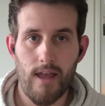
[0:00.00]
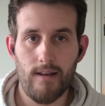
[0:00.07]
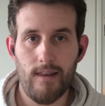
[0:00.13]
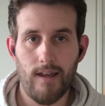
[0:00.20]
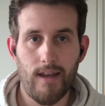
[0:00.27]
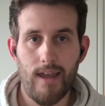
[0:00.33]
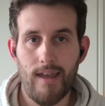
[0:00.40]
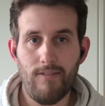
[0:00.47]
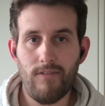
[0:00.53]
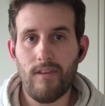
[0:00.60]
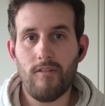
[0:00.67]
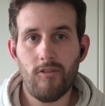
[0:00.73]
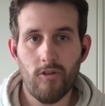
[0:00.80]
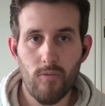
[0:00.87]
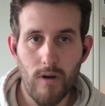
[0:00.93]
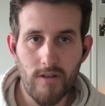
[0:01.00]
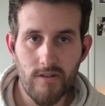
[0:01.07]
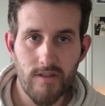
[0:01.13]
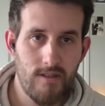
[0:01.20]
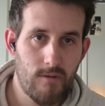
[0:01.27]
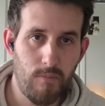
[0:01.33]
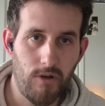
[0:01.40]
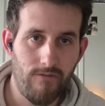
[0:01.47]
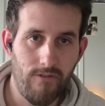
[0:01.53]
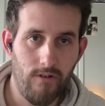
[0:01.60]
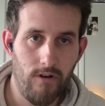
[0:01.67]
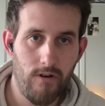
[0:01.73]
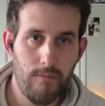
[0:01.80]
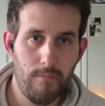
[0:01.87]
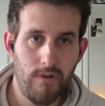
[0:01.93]
had these questions
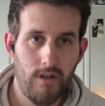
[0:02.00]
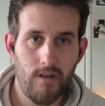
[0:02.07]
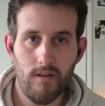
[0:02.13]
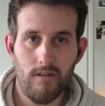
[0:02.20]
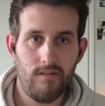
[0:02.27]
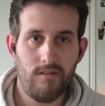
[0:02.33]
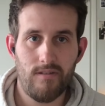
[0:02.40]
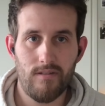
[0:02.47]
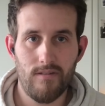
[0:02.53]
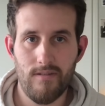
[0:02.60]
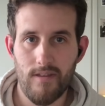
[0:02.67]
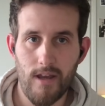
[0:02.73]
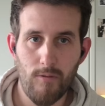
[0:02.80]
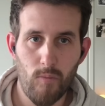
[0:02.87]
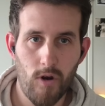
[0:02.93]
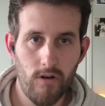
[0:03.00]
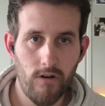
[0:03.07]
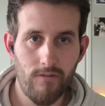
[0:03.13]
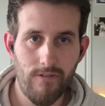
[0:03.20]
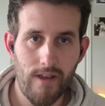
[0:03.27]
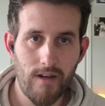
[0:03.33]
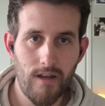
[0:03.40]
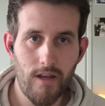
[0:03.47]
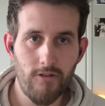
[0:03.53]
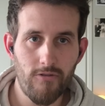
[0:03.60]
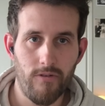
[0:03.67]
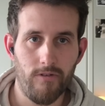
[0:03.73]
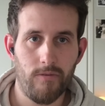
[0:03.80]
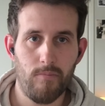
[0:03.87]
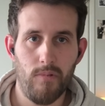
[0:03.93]
before because they weren't of any
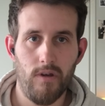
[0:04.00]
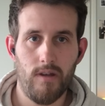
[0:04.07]
interest.